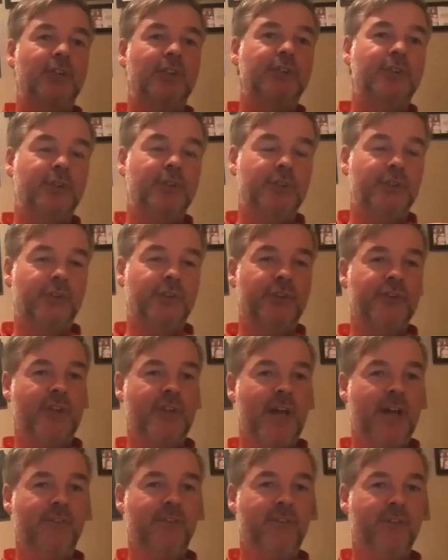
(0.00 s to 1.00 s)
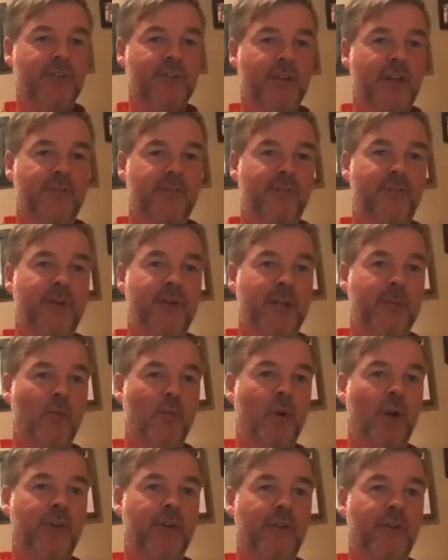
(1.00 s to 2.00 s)
So there's that
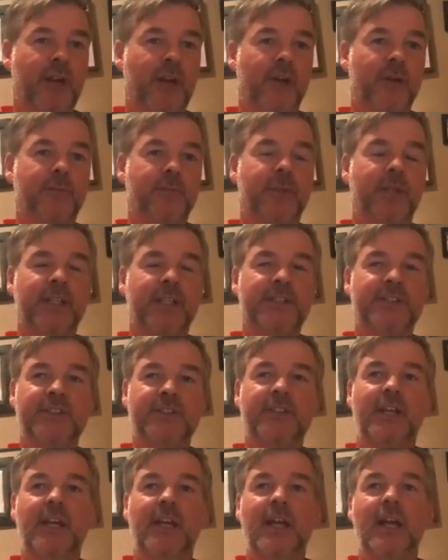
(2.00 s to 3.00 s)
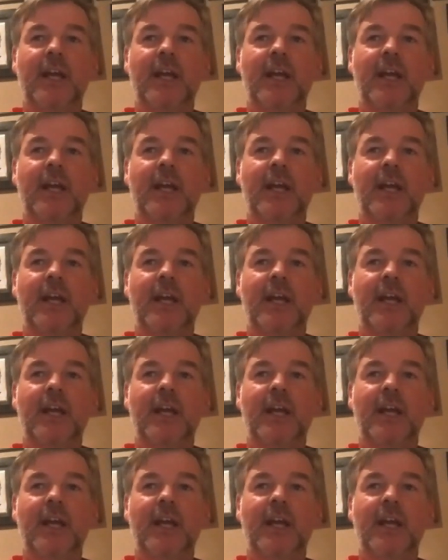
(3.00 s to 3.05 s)
framework there in place.